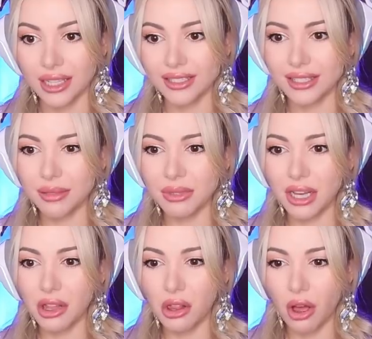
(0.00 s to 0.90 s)
That seems
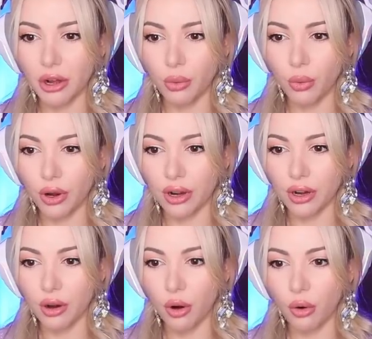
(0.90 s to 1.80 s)
like a lot of
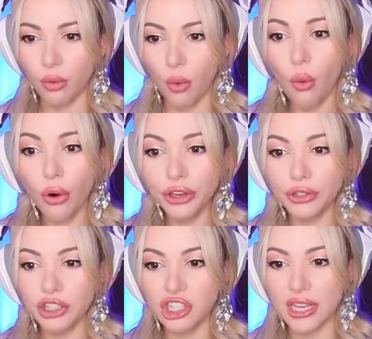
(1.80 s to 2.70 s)
work. Or
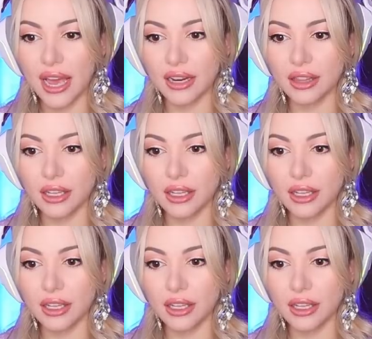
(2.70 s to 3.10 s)
you can just add a